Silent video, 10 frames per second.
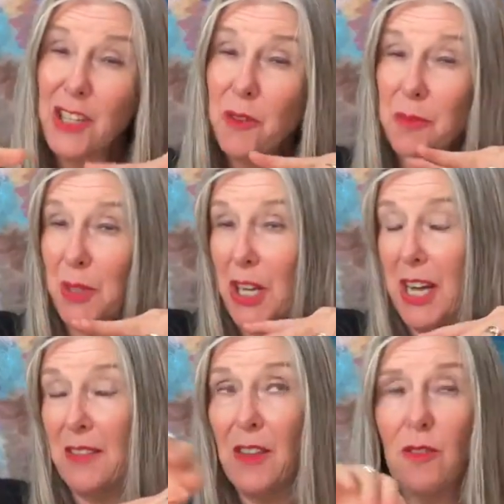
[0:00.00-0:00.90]
your
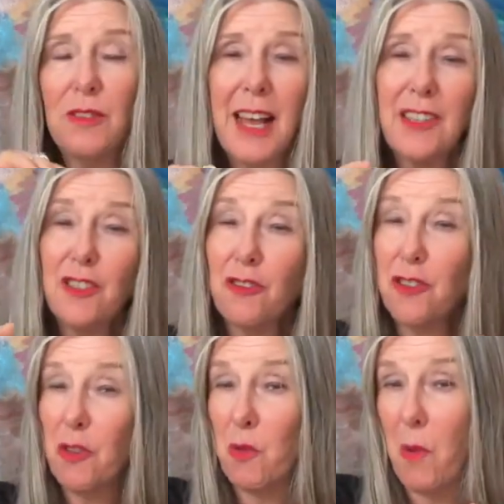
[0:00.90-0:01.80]
blood. That's your
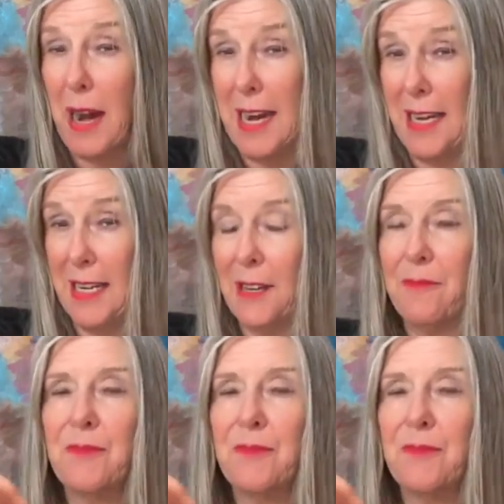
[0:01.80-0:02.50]
terrain.